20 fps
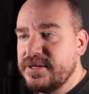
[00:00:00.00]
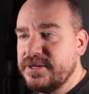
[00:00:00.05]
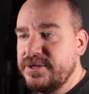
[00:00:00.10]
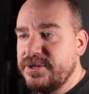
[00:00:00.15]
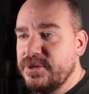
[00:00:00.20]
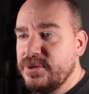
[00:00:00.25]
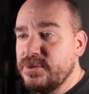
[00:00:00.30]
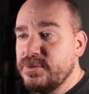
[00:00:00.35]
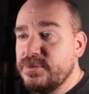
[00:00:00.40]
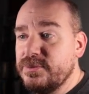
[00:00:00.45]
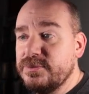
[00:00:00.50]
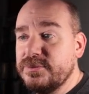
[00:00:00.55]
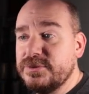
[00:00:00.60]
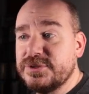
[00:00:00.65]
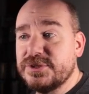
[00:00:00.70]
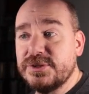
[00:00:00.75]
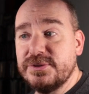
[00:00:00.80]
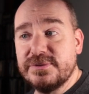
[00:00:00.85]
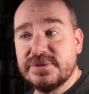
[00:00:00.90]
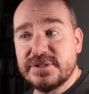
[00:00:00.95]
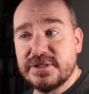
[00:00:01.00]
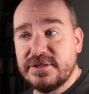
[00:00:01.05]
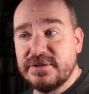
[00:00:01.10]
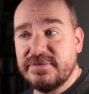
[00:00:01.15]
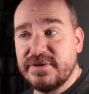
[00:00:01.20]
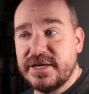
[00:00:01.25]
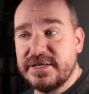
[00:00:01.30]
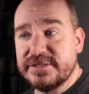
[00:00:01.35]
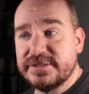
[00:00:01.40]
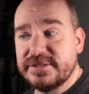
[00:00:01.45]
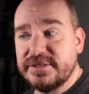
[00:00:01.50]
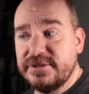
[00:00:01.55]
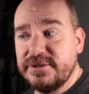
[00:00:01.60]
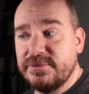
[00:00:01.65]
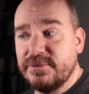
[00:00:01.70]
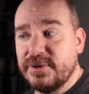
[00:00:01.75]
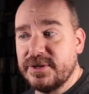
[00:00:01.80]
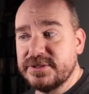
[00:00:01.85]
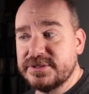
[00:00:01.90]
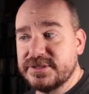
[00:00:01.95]
You choose the device that you
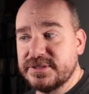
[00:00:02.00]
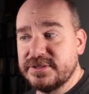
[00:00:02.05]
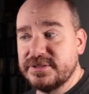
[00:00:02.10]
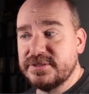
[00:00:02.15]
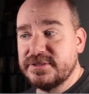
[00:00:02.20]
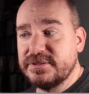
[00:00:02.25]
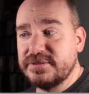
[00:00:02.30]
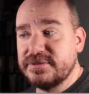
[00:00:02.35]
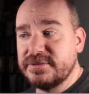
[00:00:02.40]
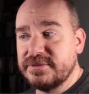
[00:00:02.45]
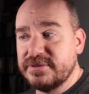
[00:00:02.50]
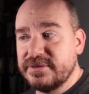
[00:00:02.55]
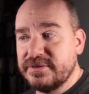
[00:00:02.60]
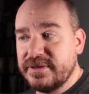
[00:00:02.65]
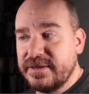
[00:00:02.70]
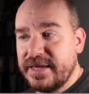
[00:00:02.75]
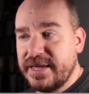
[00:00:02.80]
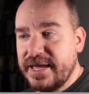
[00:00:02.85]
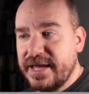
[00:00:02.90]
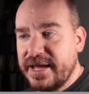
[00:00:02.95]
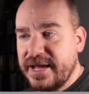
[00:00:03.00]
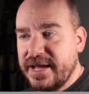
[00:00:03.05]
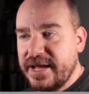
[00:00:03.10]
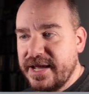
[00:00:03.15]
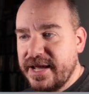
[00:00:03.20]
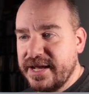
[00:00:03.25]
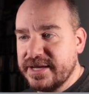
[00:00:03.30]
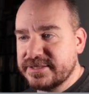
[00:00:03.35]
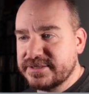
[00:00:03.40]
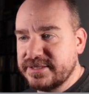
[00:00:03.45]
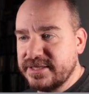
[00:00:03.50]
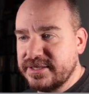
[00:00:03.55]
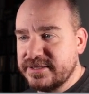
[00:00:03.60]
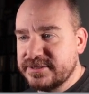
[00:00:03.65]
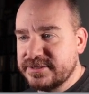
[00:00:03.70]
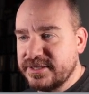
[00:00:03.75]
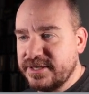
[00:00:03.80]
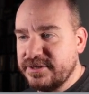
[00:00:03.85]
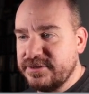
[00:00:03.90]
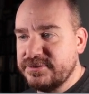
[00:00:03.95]
want to
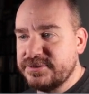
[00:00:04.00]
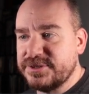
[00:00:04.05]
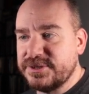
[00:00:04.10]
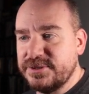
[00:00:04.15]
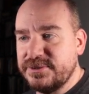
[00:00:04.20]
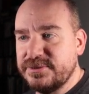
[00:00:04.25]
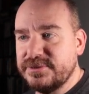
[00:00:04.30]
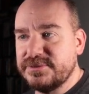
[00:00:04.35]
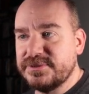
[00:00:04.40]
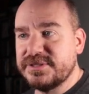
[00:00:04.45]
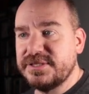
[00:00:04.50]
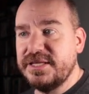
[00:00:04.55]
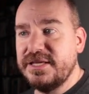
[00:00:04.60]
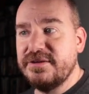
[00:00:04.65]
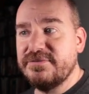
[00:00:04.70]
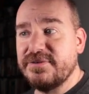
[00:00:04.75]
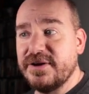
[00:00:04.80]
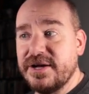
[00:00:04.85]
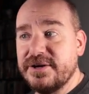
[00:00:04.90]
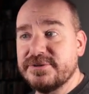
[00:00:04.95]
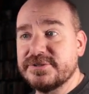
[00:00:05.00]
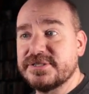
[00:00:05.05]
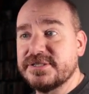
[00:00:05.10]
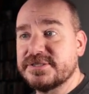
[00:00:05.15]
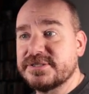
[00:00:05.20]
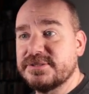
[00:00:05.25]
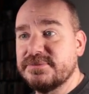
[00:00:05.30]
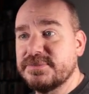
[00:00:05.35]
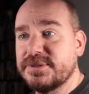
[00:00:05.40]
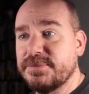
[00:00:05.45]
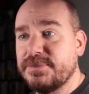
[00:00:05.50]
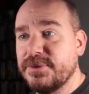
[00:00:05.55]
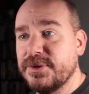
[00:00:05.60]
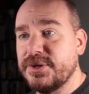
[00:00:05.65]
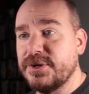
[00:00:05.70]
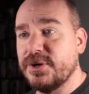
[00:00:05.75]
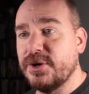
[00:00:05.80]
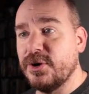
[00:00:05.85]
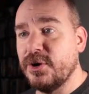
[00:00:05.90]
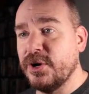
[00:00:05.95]
access and you choose the file system to
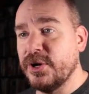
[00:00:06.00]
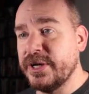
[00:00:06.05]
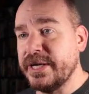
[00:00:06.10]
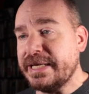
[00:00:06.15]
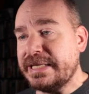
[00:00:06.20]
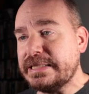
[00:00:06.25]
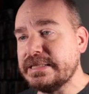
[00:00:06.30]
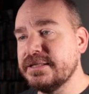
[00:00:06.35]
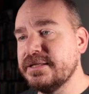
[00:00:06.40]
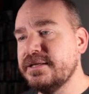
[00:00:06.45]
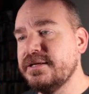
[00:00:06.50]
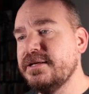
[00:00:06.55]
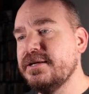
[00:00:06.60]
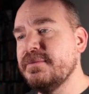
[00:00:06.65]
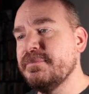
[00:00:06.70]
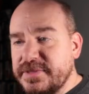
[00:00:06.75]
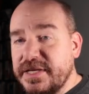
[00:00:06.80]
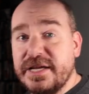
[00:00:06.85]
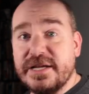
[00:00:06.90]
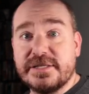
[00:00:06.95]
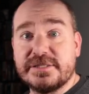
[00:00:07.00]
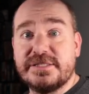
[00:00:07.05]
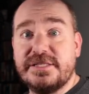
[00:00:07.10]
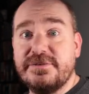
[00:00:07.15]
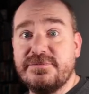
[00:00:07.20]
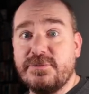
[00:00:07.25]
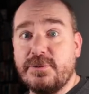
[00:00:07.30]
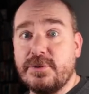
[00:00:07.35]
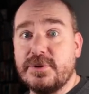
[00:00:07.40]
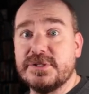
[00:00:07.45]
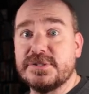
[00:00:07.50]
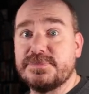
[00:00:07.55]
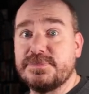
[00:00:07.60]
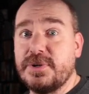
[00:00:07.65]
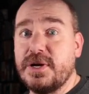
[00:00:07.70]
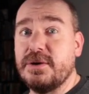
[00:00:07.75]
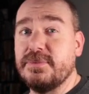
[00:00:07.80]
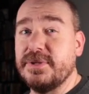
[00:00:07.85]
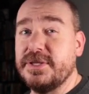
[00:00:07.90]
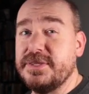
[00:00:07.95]
put on it. ext4 is
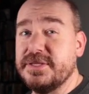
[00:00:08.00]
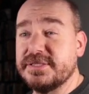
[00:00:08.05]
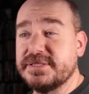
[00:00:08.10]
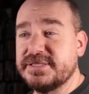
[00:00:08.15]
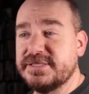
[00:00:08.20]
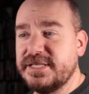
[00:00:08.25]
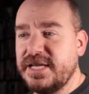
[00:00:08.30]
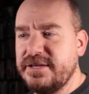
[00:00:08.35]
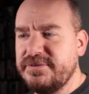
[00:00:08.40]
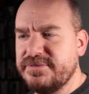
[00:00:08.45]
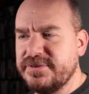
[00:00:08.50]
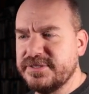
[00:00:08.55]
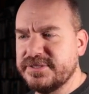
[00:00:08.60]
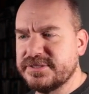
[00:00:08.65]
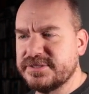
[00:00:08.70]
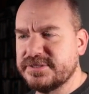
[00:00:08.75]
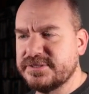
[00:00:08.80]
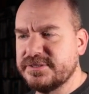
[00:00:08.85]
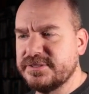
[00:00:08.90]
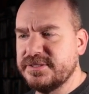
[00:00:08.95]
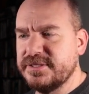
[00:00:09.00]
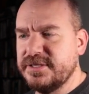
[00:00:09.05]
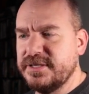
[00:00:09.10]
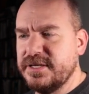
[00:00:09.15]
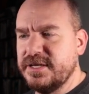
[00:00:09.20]
probably the safest.